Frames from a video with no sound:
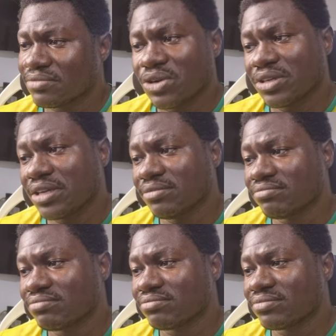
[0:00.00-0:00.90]
Okay,
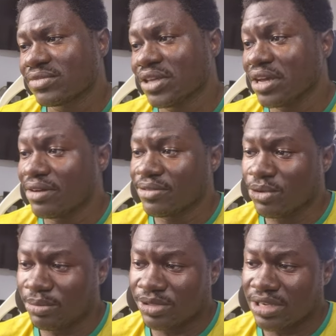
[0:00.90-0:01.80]
they have a
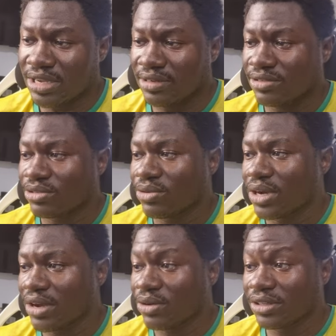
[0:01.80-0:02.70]
website. So
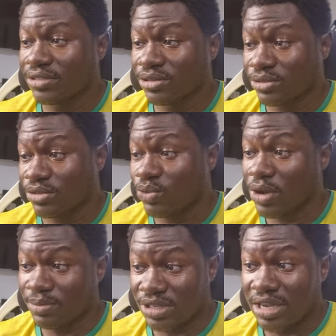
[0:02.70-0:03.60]
according to the
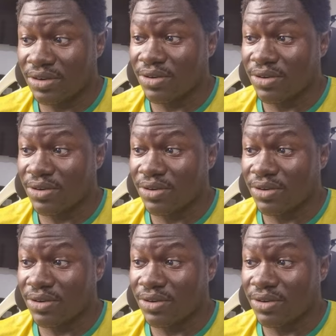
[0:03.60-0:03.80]
website